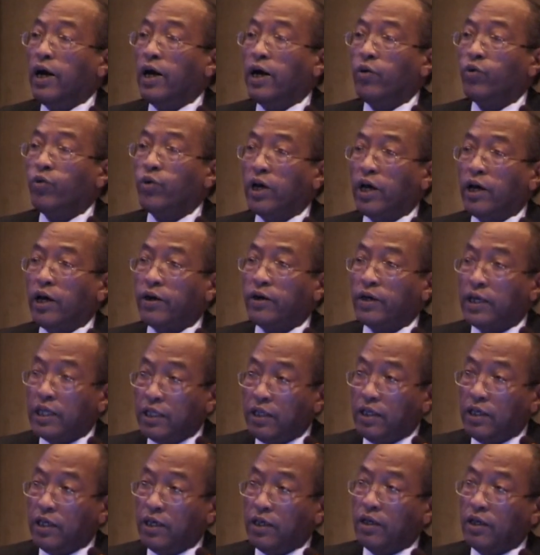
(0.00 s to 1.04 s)
We are
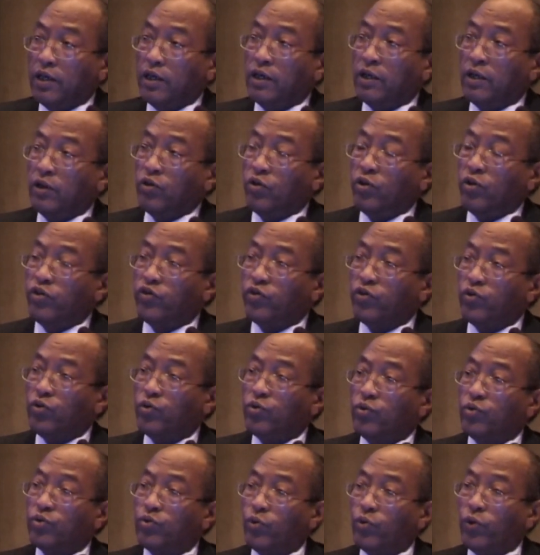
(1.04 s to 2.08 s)
ready in
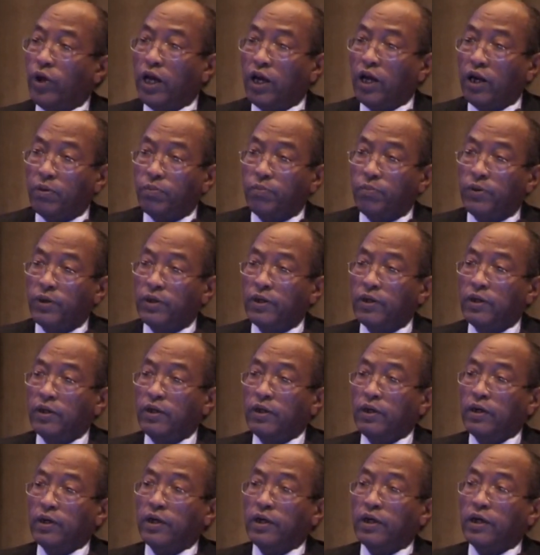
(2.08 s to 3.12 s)
UNESCO to help
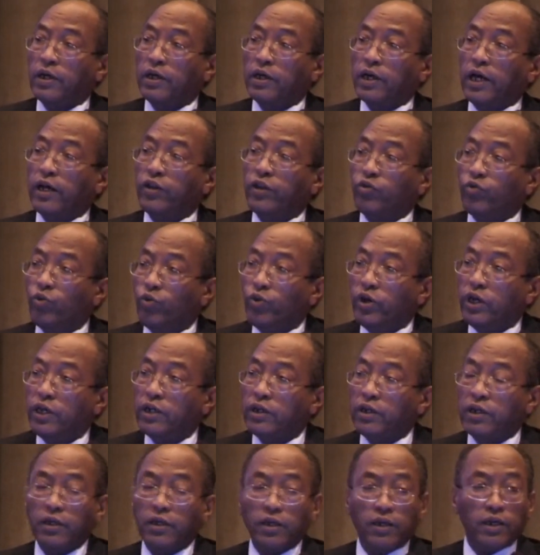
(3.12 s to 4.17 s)
and to
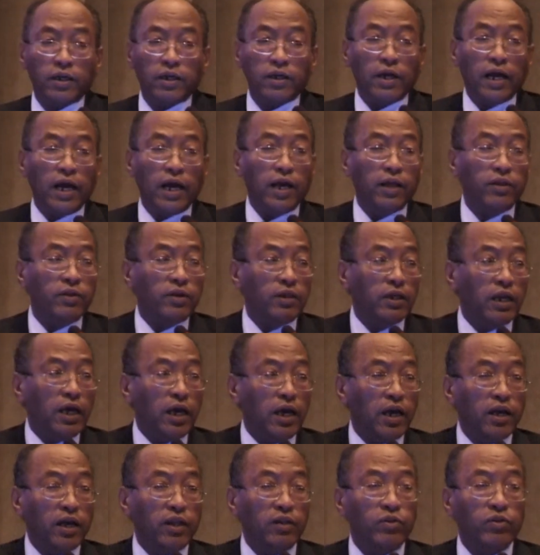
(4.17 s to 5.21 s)
work hand in
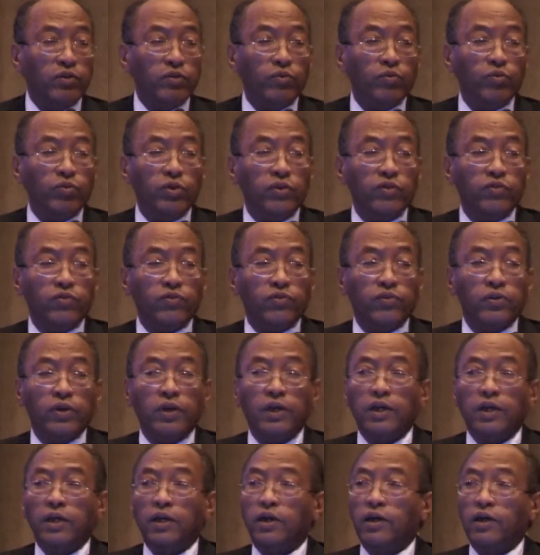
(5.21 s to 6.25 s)
hand with
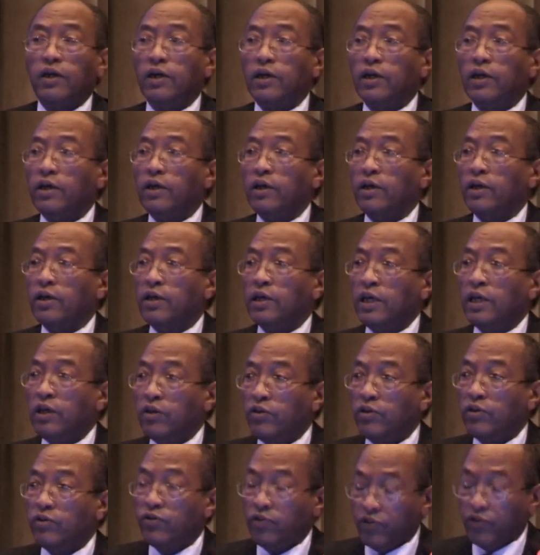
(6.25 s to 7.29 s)

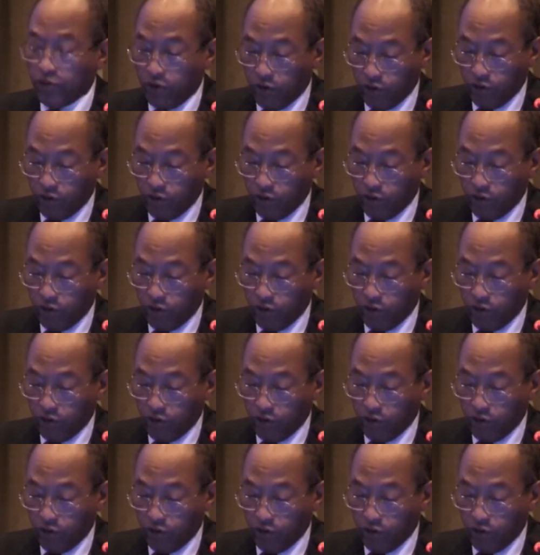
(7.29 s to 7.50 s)
agencies and